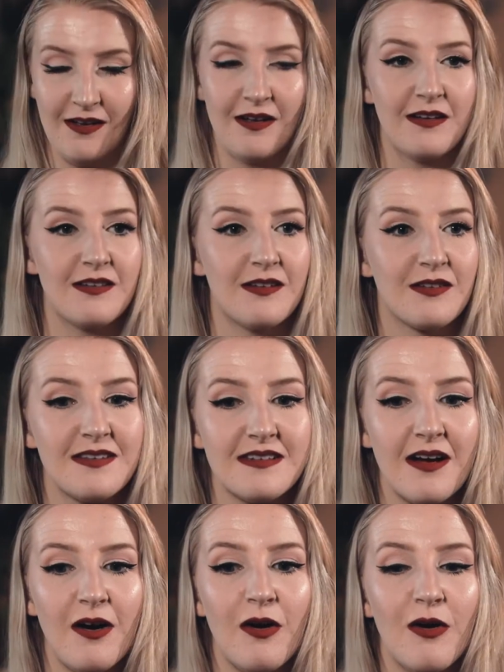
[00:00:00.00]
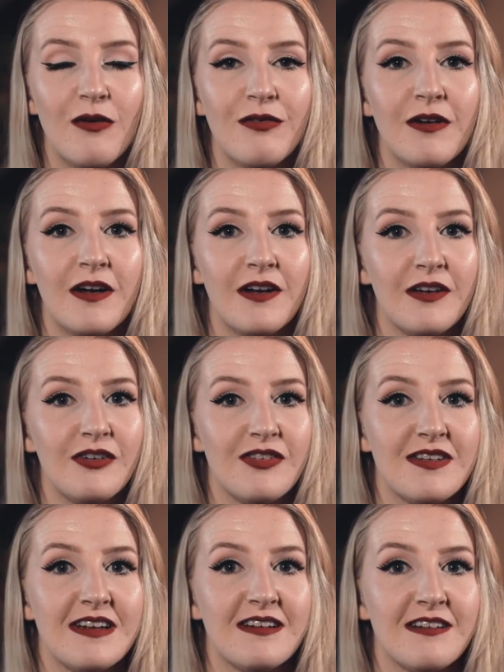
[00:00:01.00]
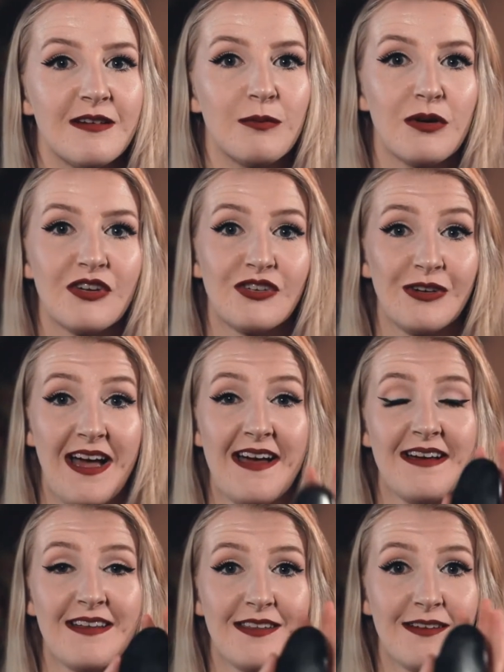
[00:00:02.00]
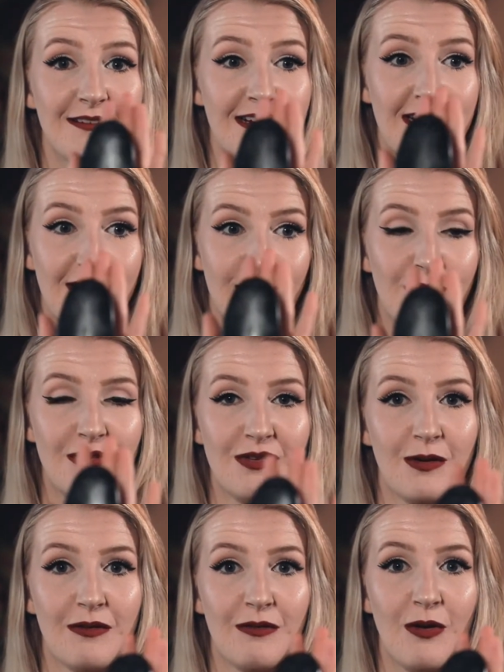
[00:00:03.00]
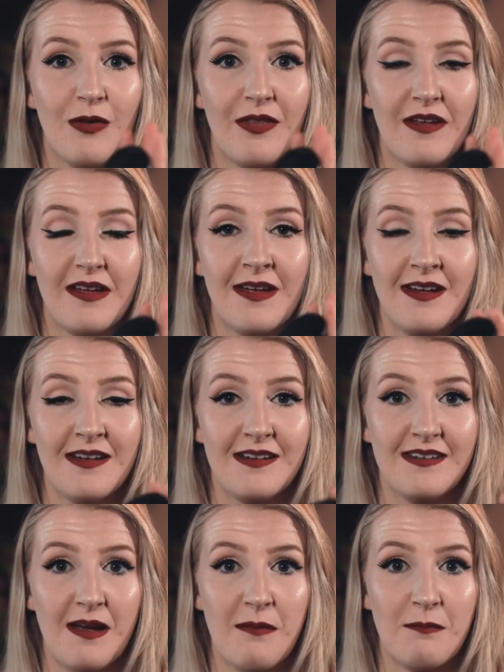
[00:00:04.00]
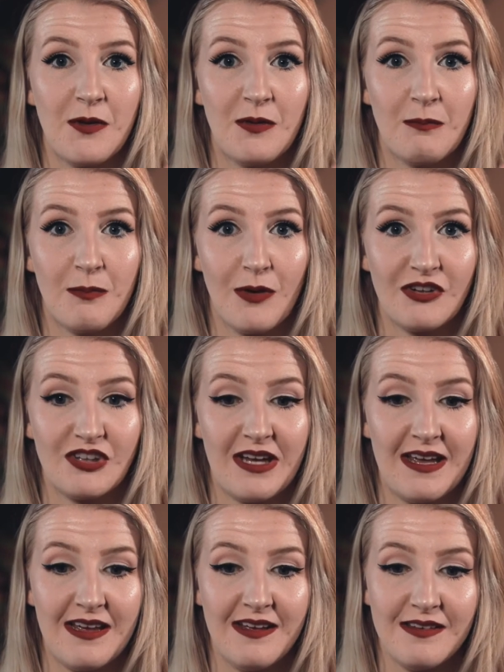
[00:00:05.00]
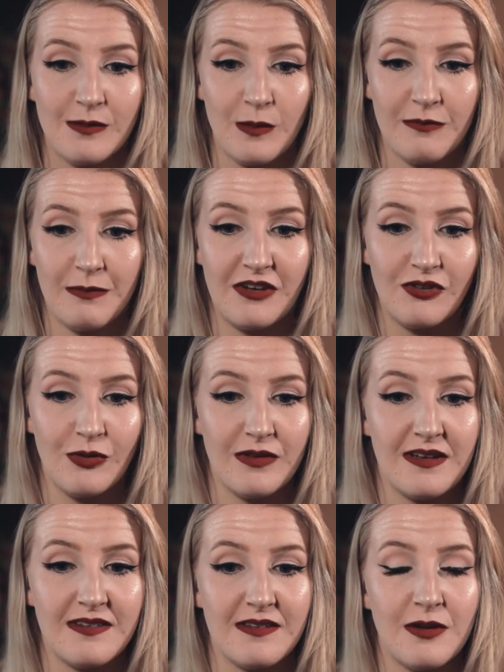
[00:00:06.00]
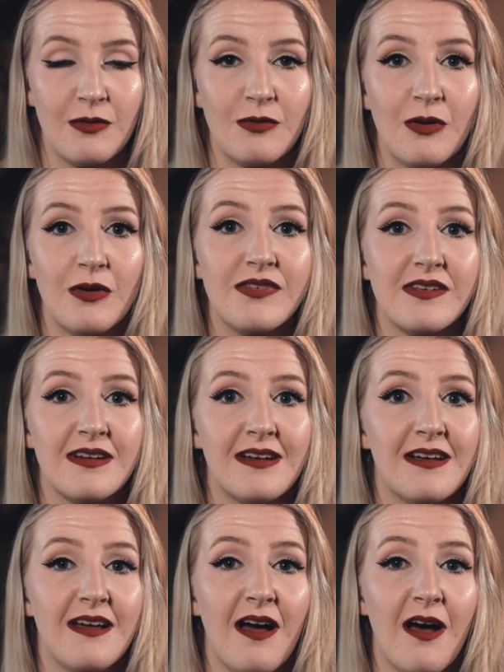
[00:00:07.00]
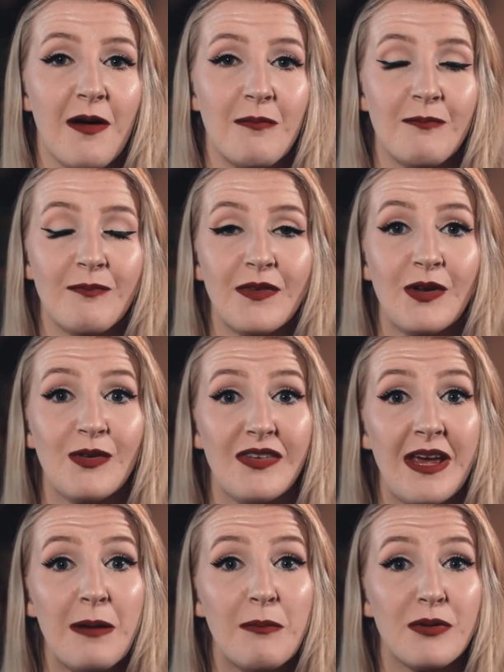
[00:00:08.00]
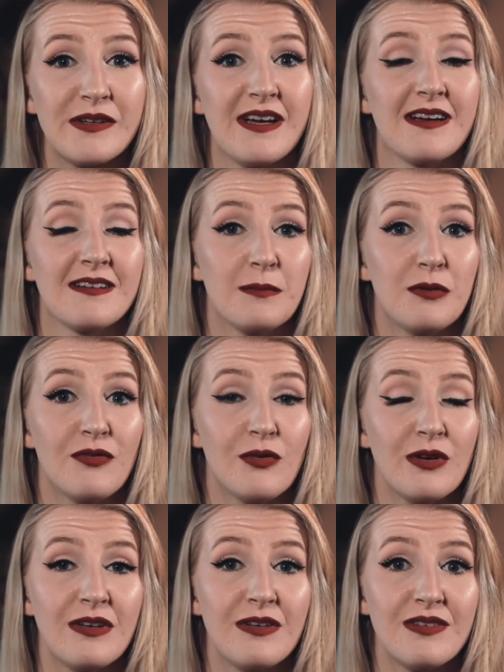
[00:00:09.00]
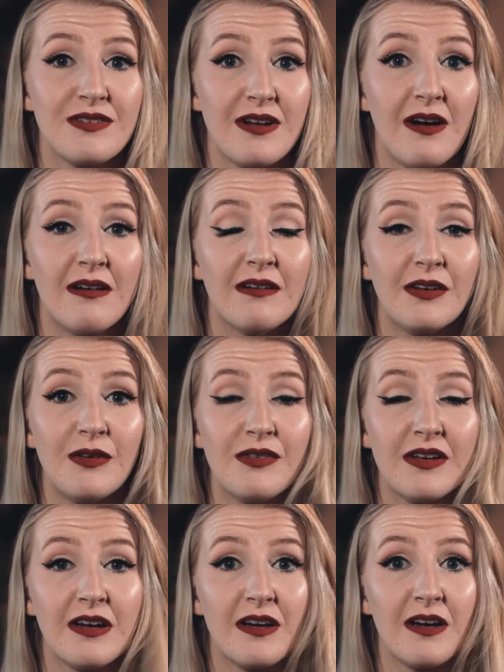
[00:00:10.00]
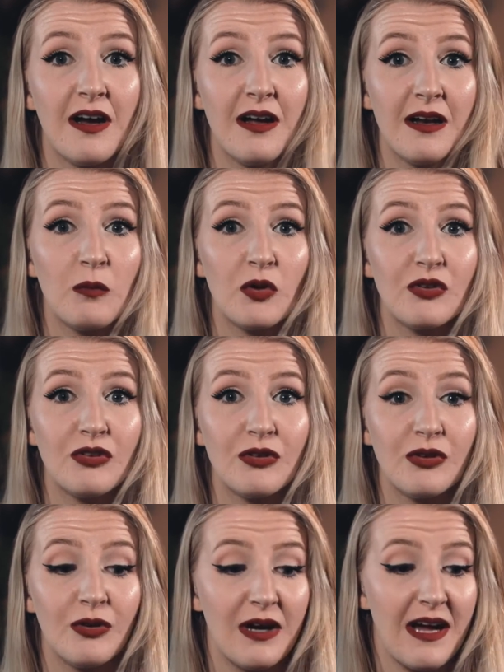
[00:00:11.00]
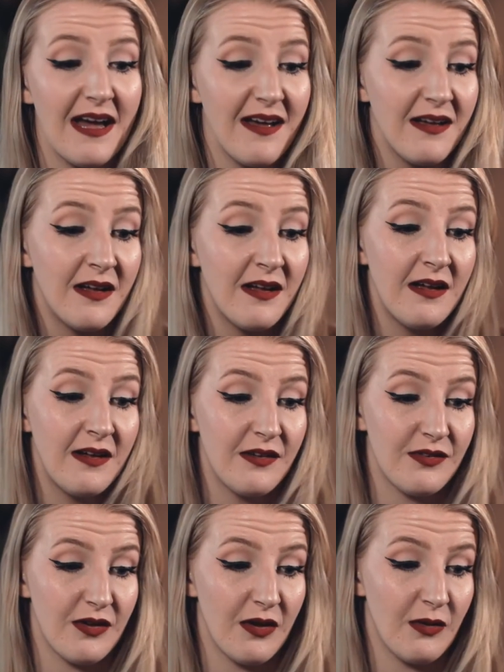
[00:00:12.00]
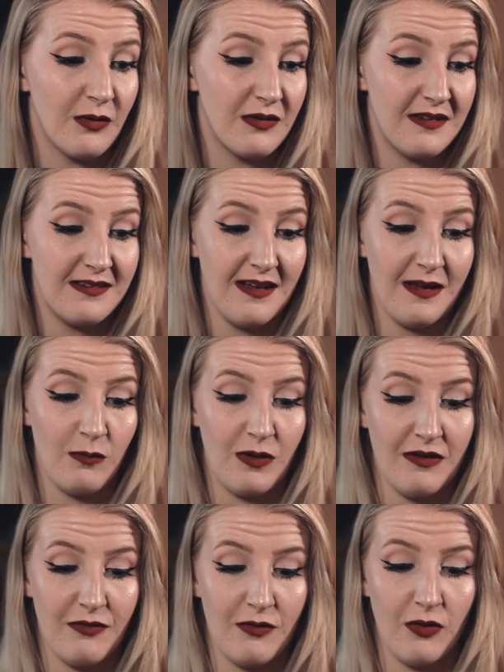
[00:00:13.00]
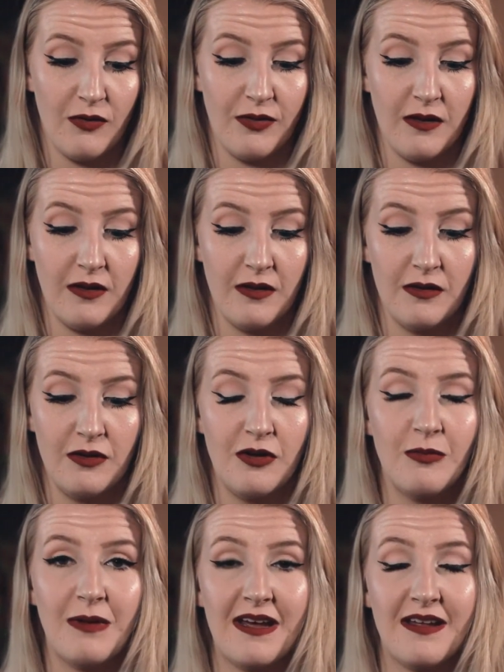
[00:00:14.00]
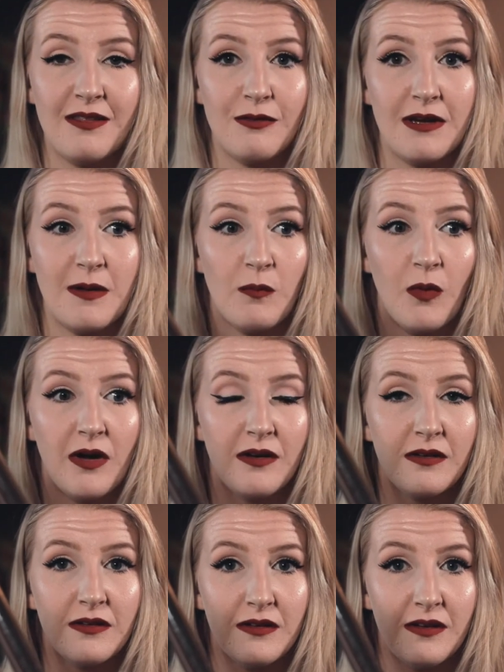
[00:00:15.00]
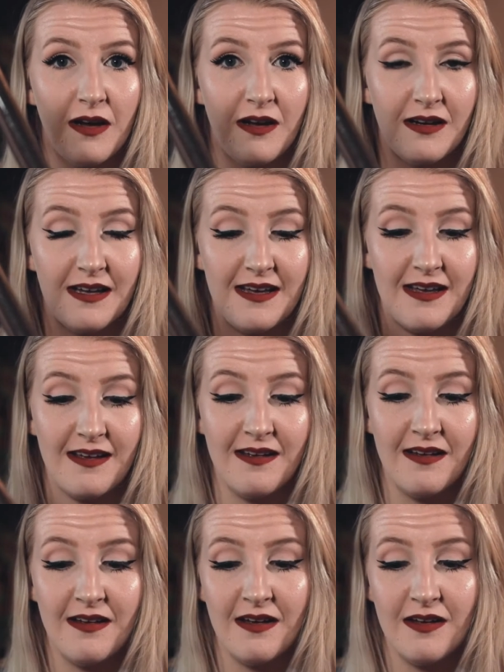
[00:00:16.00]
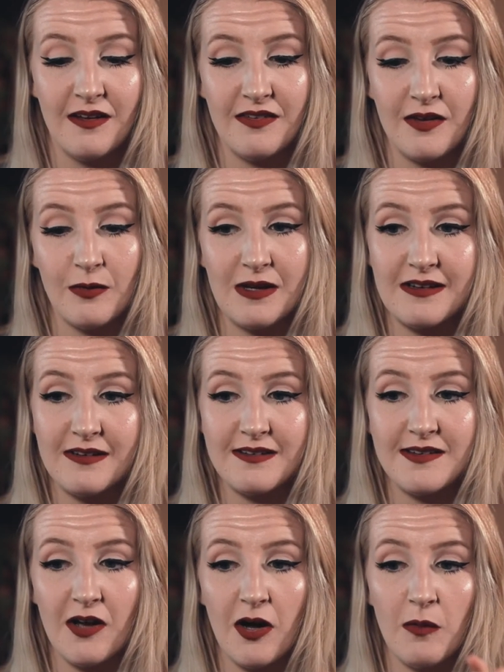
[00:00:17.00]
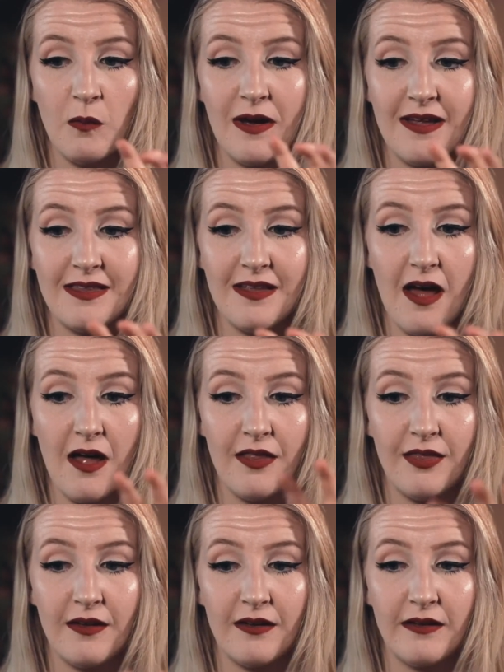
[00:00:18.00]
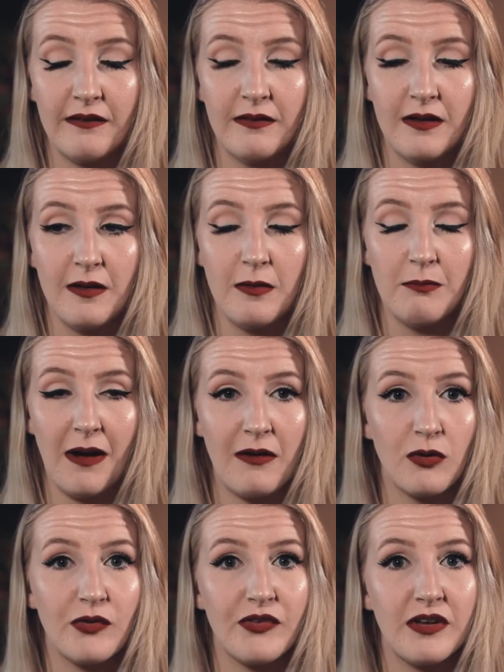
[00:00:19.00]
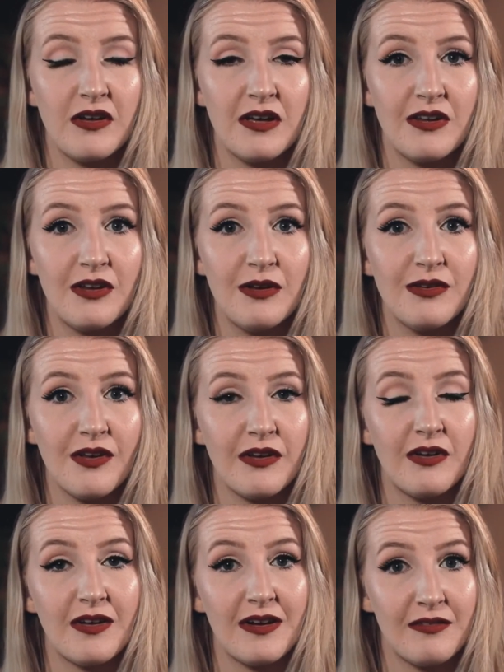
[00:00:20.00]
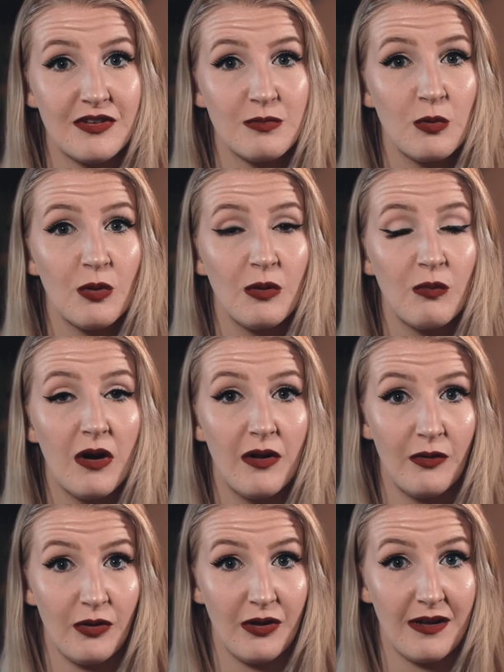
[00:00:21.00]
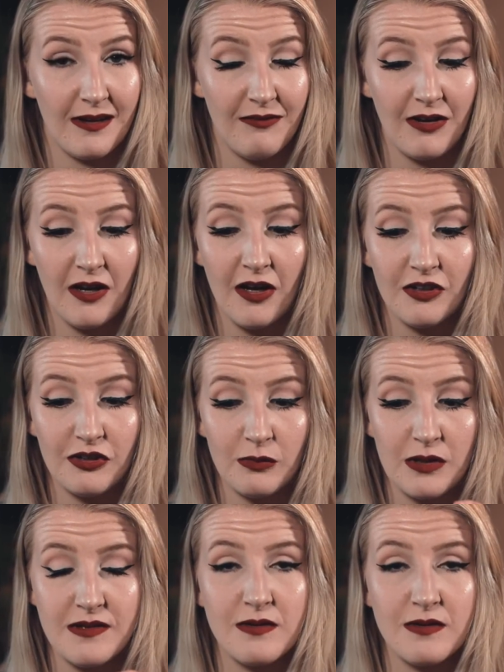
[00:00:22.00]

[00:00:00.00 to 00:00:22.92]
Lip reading: So to start off, you just need to brush your hair thoroughly through. So I've got the Denman brush here, so I've made sure there's no knots in it. Use heat protector before you start using a curling wand on your hair. So today we have got the Nume 3-in-1 curler here. So it does come with other barrels that you can use, like you can have a smaller one or you can have a larger one.